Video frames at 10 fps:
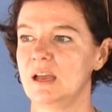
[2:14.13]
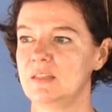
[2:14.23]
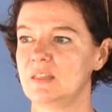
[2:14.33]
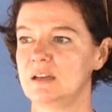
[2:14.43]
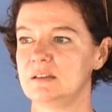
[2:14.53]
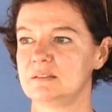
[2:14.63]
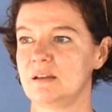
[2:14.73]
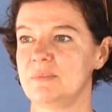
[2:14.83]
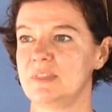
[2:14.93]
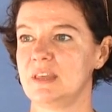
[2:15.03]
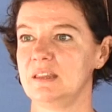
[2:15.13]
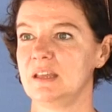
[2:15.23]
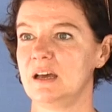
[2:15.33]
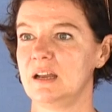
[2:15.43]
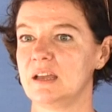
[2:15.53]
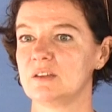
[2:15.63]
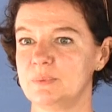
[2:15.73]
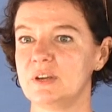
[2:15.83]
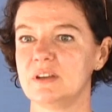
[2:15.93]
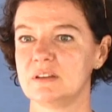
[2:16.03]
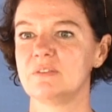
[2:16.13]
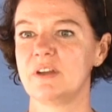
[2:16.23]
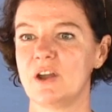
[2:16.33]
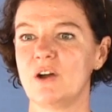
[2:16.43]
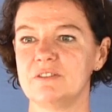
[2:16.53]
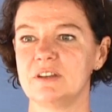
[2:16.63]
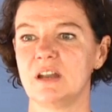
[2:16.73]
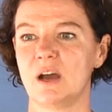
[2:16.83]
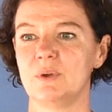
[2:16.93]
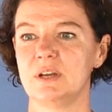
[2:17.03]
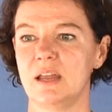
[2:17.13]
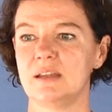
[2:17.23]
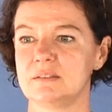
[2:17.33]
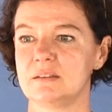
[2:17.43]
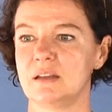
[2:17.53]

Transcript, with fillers: and that is something that I experience very often nowadays.